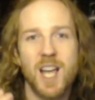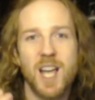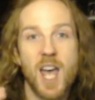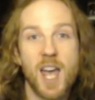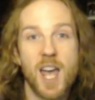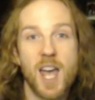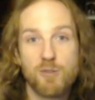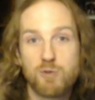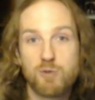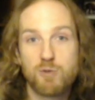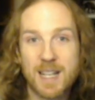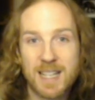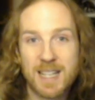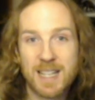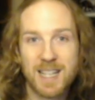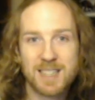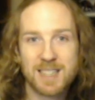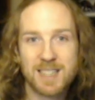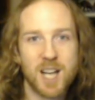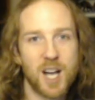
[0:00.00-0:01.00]
it
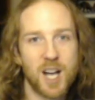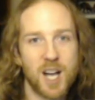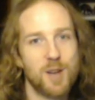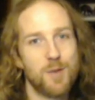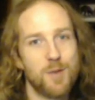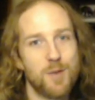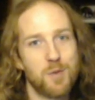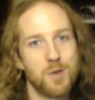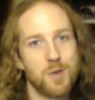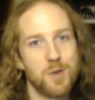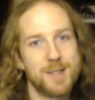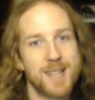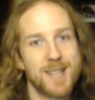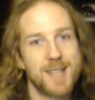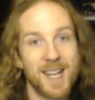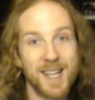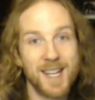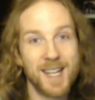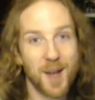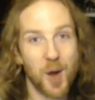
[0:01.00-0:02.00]
really is kind of
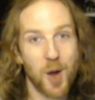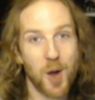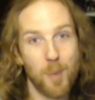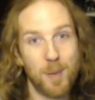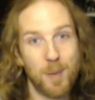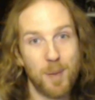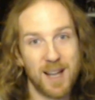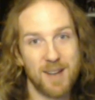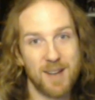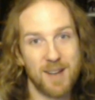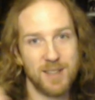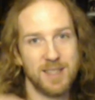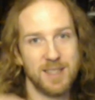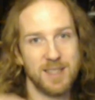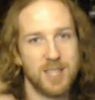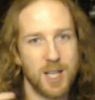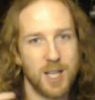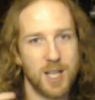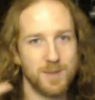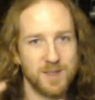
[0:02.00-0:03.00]
taking it up a level in
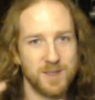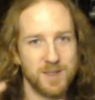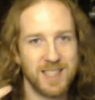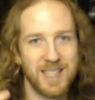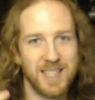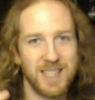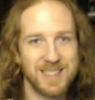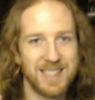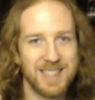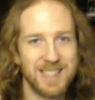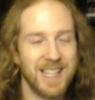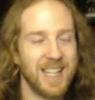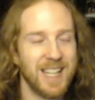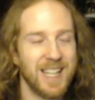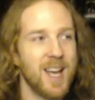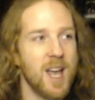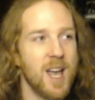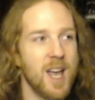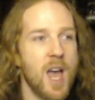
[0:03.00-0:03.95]
terms of D&D.